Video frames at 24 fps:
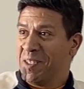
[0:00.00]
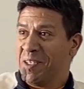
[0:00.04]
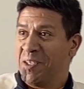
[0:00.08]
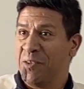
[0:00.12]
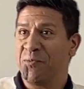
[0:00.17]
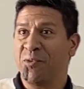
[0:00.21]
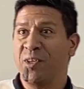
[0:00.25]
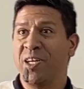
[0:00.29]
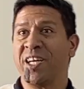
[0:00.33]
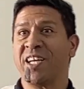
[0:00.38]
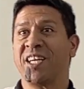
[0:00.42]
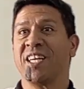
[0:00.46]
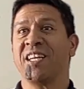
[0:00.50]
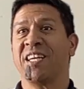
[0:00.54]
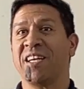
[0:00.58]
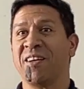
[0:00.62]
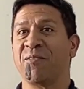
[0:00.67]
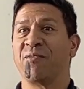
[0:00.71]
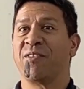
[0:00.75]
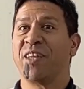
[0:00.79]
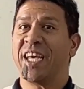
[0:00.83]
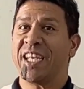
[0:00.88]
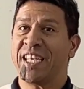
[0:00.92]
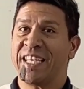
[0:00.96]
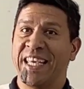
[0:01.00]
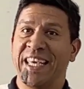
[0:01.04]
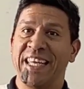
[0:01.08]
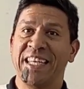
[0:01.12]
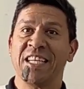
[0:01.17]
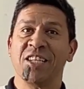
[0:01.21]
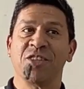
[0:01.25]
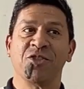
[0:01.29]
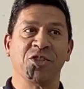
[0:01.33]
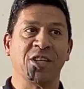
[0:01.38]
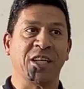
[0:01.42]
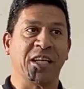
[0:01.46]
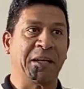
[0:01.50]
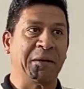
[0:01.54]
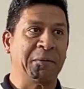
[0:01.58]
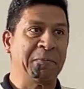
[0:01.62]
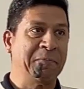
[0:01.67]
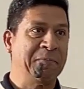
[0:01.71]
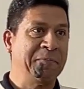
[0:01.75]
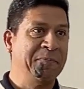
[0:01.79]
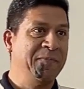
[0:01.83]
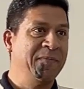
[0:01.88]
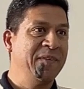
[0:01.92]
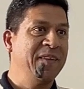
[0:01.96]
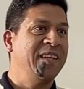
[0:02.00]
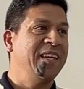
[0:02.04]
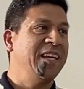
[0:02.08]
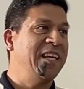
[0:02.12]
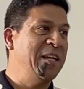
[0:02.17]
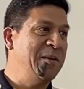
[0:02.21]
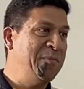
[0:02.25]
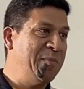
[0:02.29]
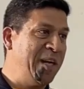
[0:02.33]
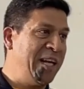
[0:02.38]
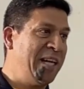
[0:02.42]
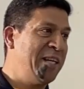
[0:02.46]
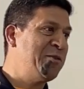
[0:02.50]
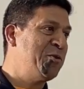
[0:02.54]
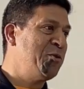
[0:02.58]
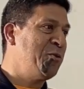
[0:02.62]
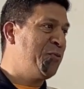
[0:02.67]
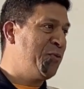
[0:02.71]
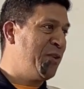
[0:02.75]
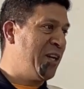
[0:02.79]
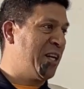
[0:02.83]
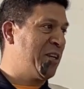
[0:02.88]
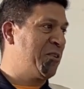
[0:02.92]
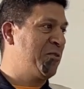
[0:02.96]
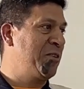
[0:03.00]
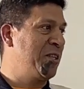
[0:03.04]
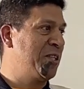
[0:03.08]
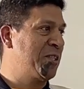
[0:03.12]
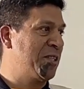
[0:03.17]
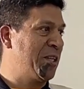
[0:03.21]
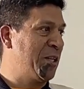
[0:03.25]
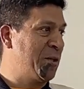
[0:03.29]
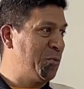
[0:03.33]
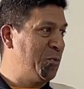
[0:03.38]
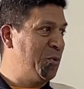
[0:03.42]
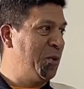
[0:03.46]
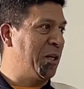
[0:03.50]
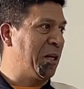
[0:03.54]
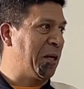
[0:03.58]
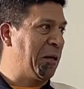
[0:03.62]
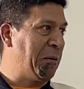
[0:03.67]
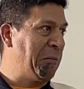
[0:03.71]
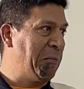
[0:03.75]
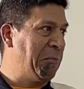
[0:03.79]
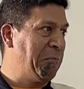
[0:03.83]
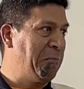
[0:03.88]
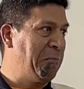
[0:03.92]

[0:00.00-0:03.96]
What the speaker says: if I can have that energy in my two factories at work,